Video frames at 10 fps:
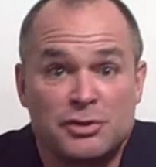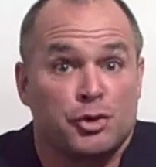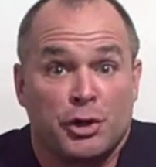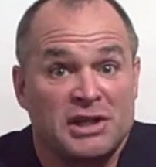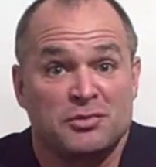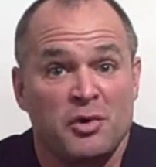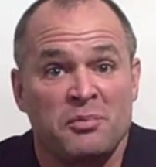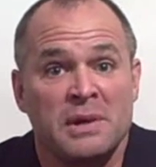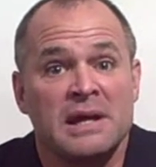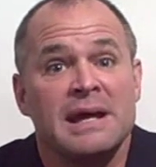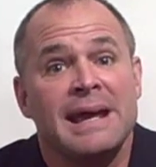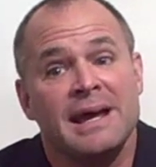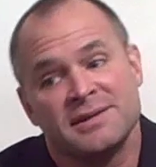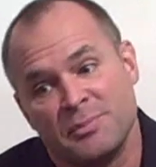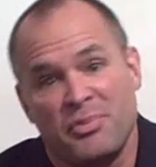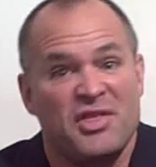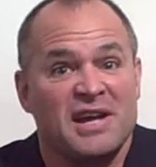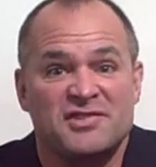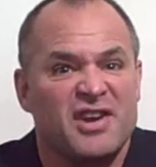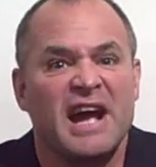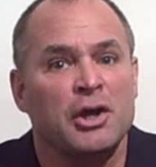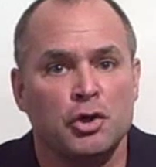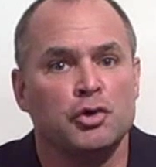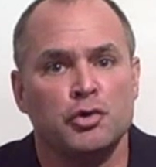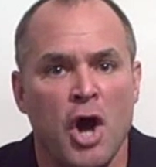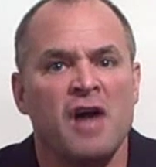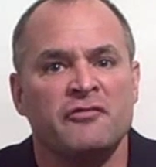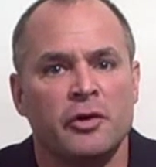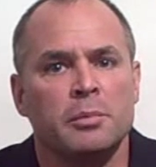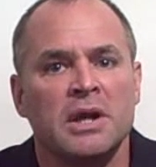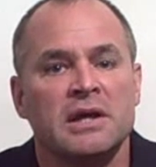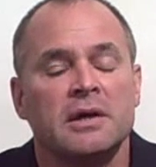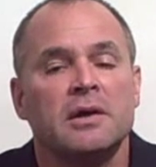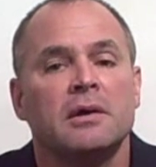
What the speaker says: tricks with me, some things that I can do non-verbally